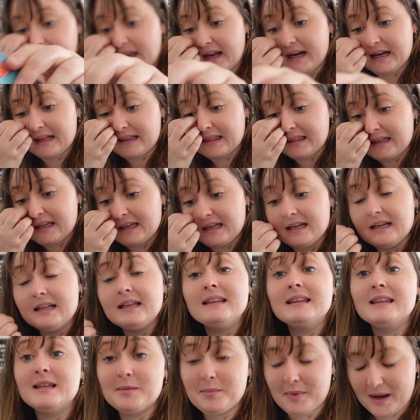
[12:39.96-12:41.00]
getting
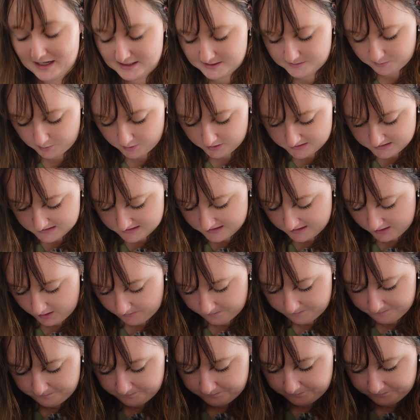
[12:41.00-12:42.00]
the passports there.